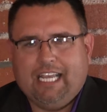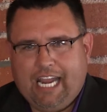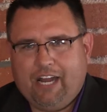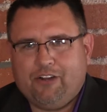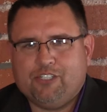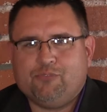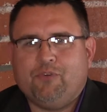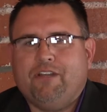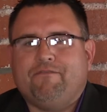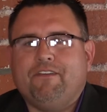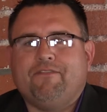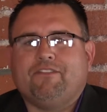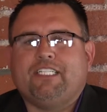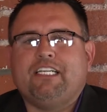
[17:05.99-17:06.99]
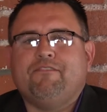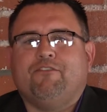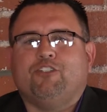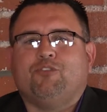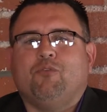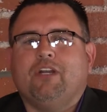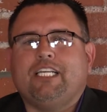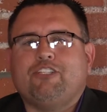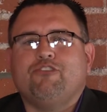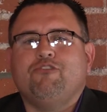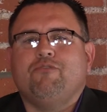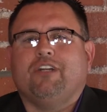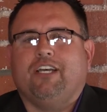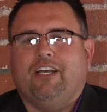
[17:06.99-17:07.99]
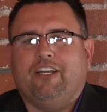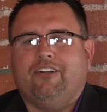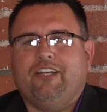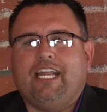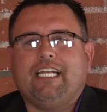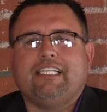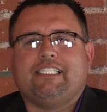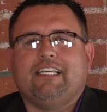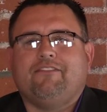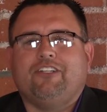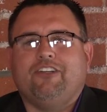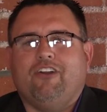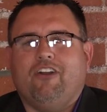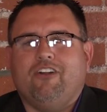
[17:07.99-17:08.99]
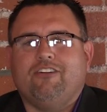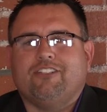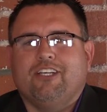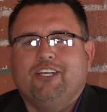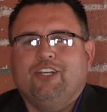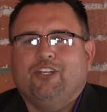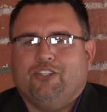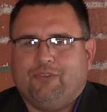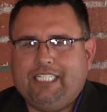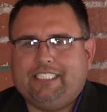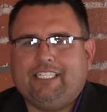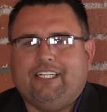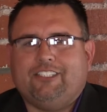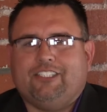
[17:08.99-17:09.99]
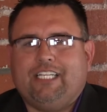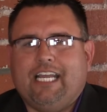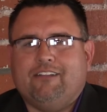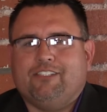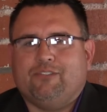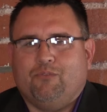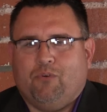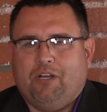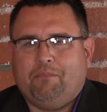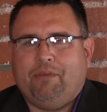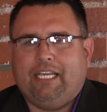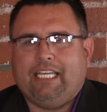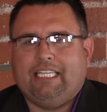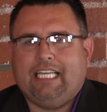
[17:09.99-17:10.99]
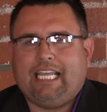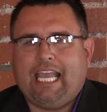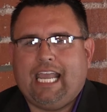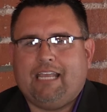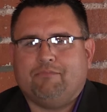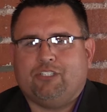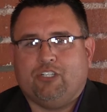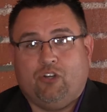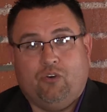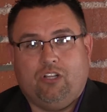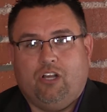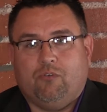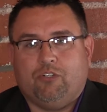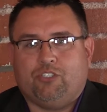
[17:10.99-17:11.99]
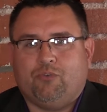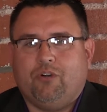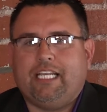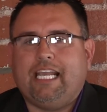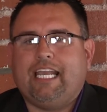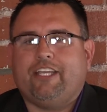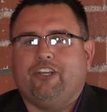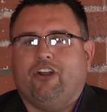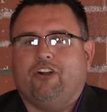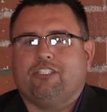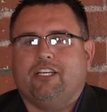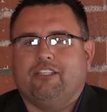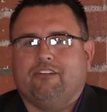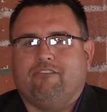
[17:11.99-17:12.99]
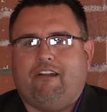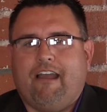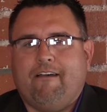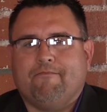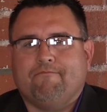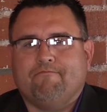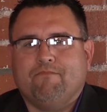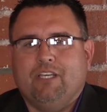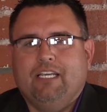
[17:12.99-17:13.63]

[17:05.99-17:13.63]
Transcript: Harris went 15 for 22 and 187 yards, 3 touchdowns, and 1 pick in the game to go along with 28 yards on the ground.